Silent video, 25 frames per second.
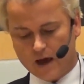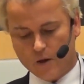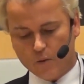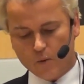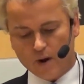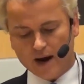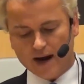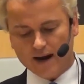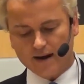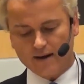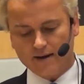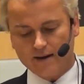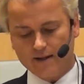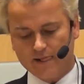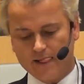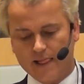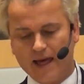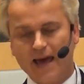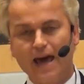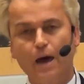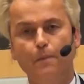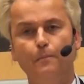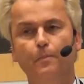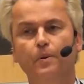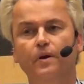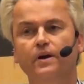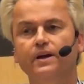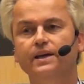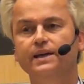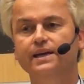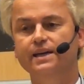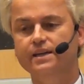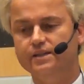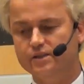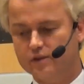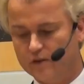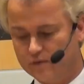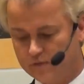and where
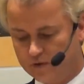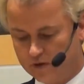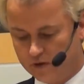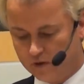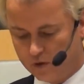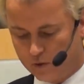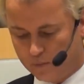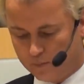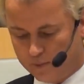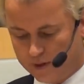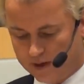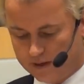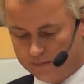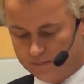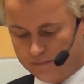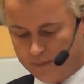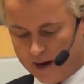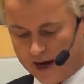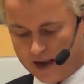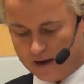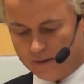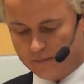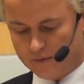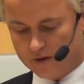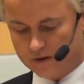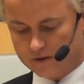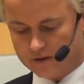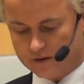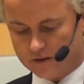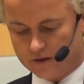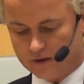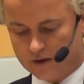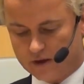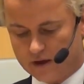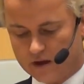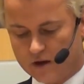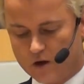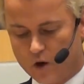employees of the European Parliament
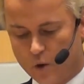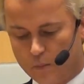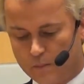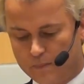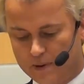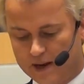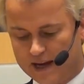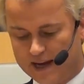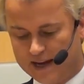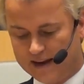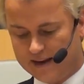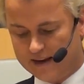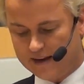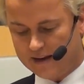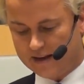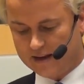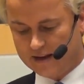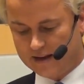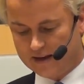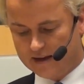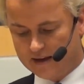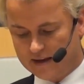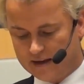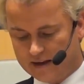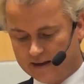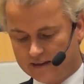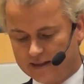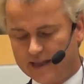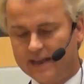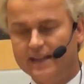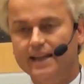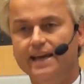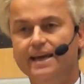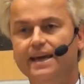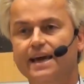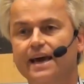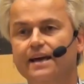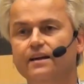complain
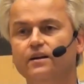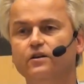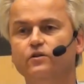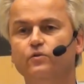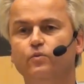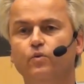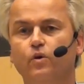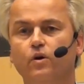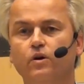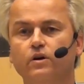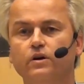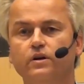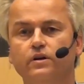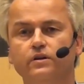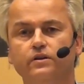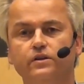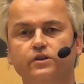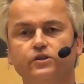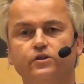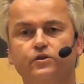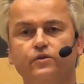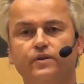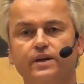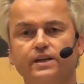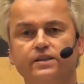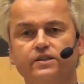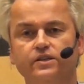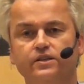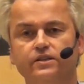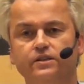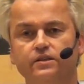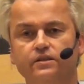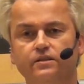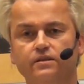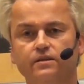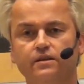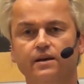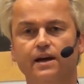that they cannot walk the
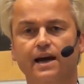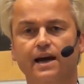streets